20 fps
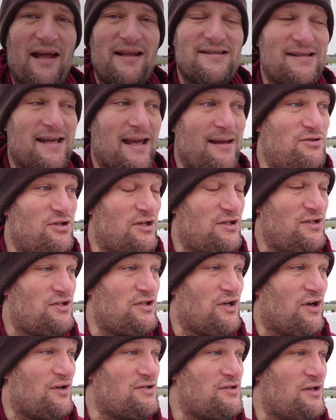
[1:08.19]
landscape
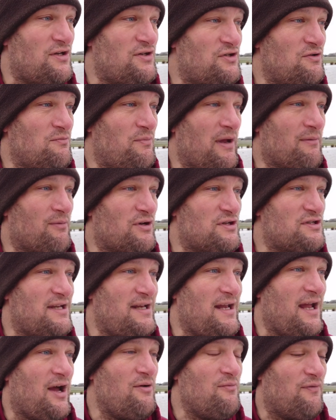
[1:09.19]
shot so you should be able to
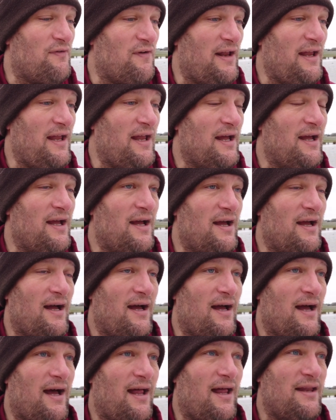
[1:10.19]
see, hopefully.
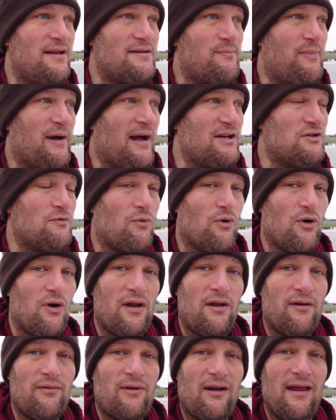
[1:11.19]
There's a patch of
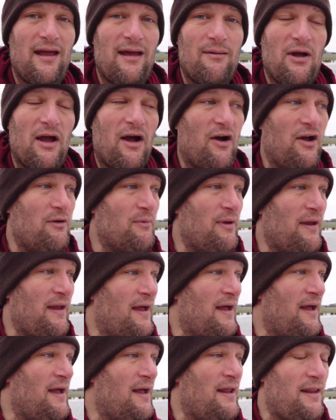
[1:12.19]
water clear behind me.
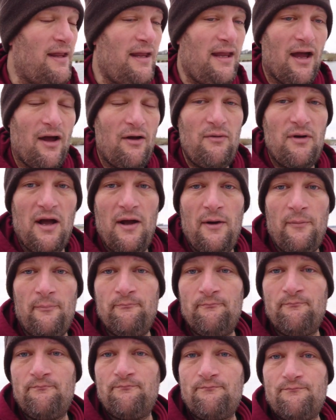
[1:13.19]
The owner,
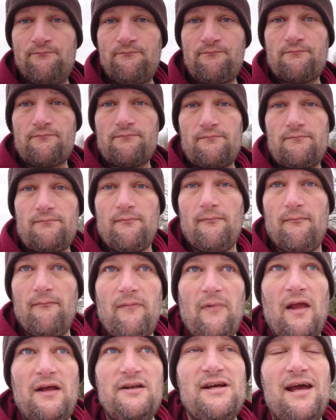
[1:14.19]

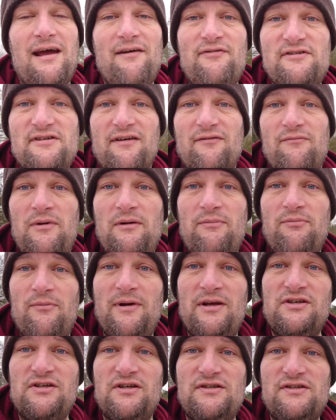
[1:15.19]
Jeff, has given me
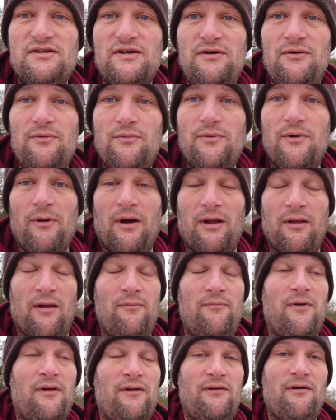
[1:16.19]
permission to,
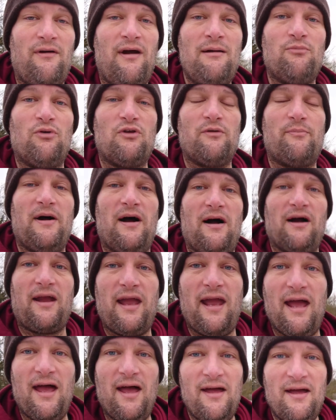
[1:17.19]
well, you're able to park
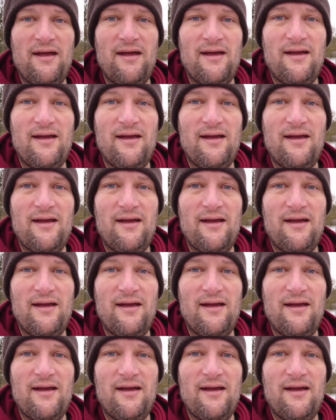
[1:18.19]
here,